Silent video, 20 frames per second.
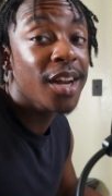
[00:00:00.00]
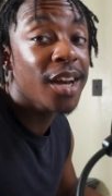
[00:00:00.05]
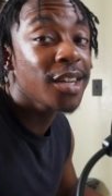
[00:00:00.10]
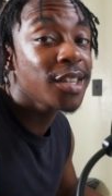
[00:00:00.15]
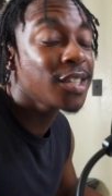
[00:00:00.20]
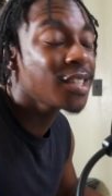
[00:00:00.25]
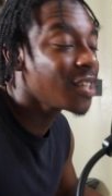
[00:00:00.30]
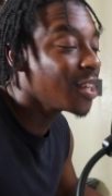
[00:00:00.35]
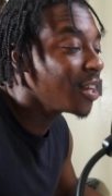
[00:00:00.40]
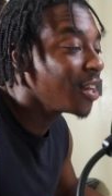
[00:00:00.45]

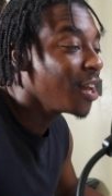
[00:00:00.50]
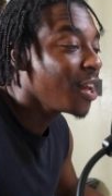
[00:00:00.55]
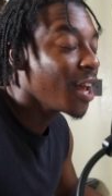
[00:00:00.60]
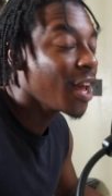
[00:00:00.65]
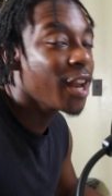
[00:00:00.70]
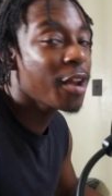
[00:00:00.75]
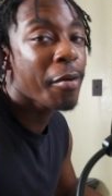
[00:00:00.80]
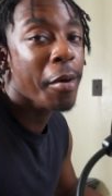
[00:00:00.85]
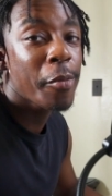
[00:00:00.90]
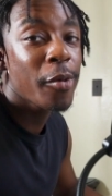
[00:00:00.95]
that shit.
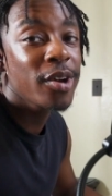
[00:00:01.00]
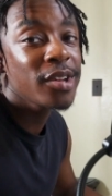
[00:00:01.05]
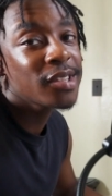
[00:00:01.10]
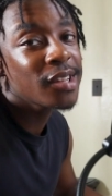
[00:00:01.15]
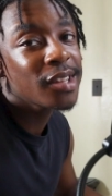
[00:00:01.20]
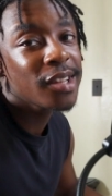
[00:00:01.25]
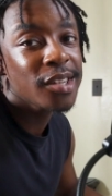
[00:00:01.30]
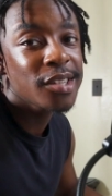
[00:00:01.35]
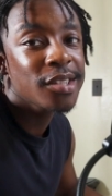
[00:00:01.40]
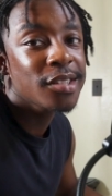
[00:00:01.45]
And then my boy
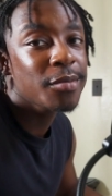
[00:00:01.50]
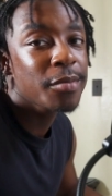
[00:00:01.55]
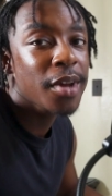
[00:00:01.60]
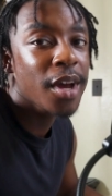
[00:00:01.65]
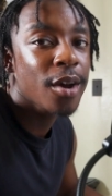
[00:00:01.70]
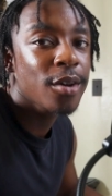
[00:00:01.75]
sent that shit to me.